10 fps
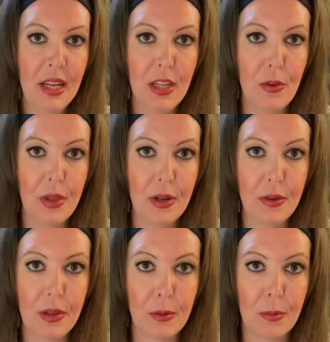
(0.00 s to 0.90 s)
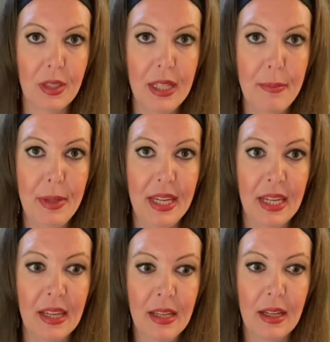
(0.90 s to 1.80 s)
You know, they're they're really
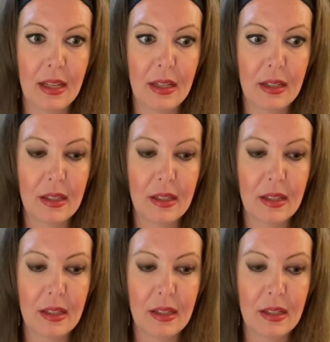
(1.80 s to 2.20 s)
being uh,